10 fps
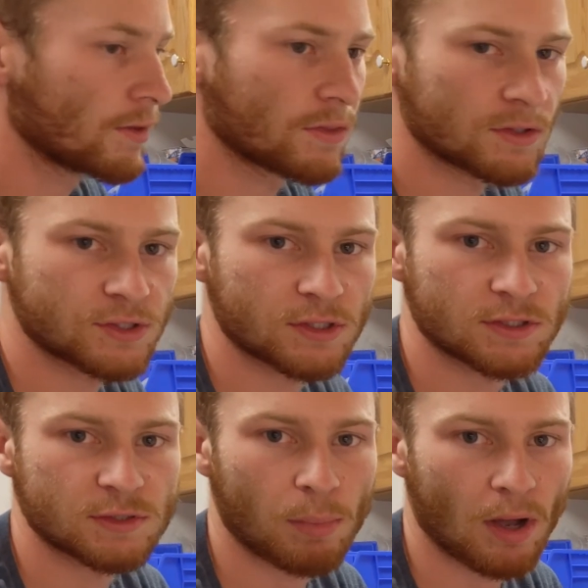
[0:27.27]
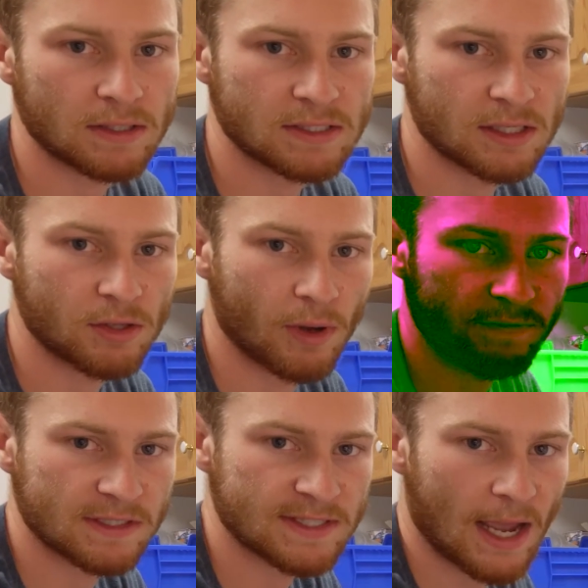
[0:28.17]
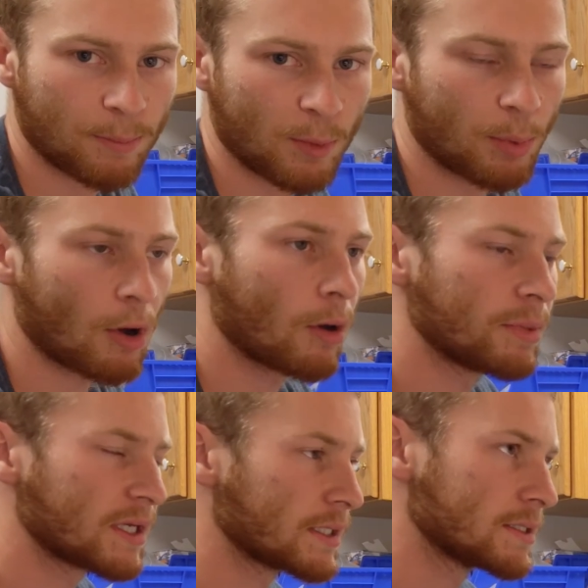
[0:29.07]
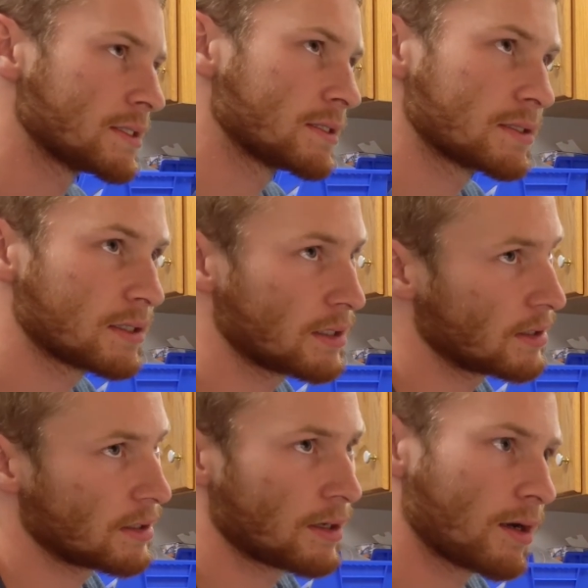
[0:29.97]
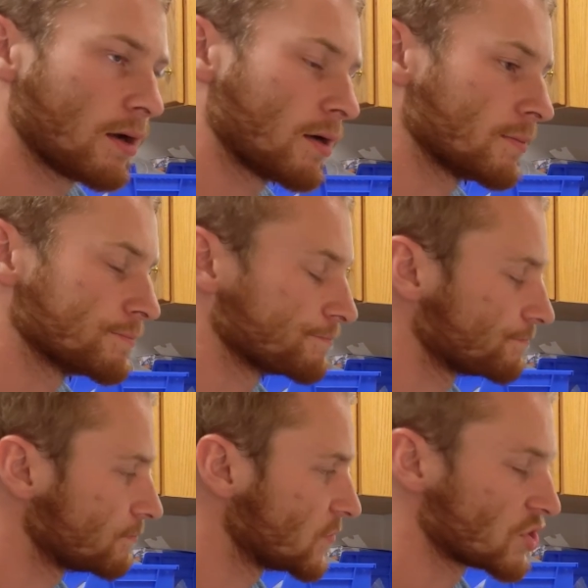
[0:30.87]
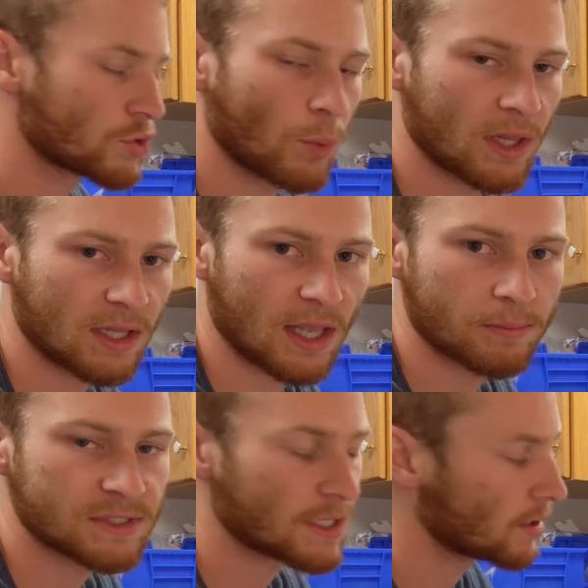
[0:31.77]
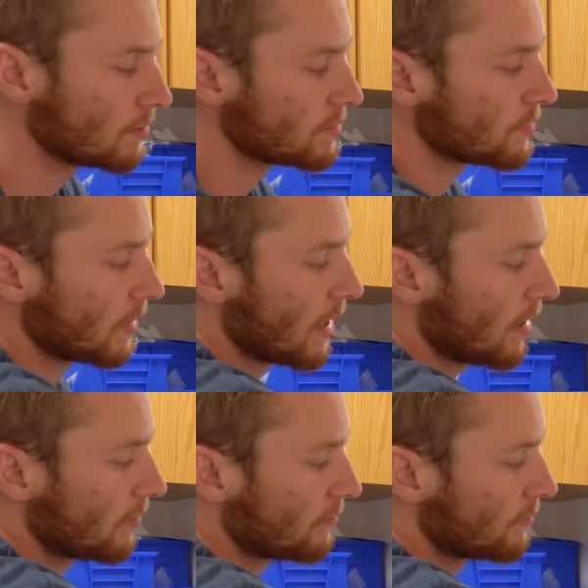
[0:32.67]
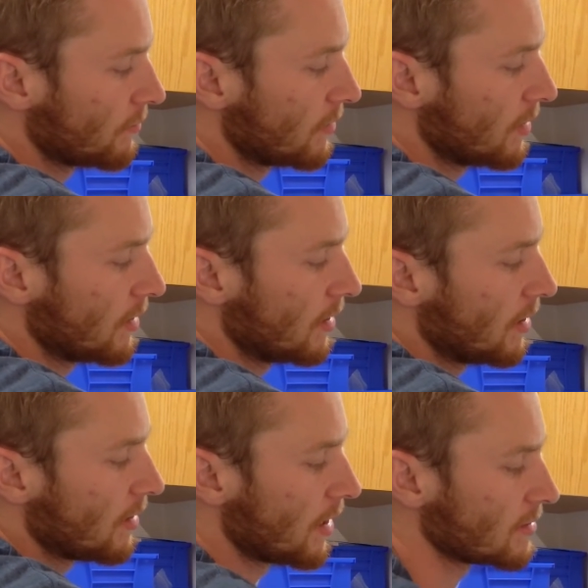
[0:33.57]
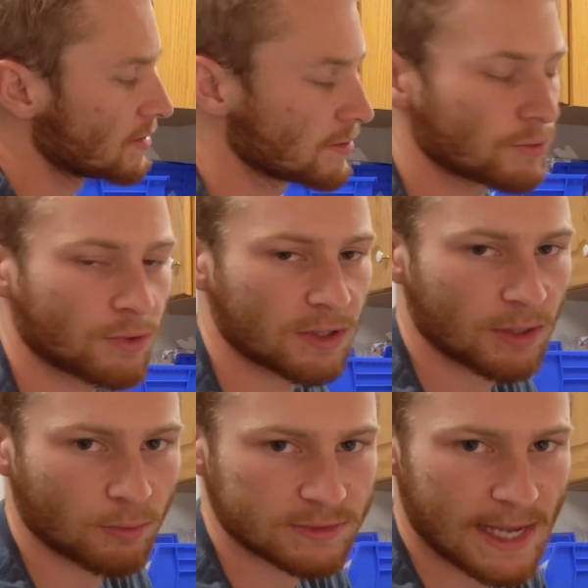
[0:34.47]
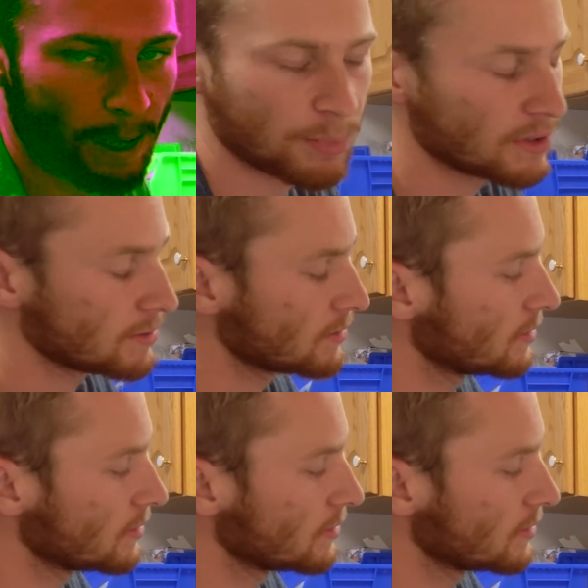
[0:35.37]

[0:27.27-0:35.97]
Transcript: there's certain spots that you have to tap the ball because just the way the game's set up. So I have that solenoid that will tap it.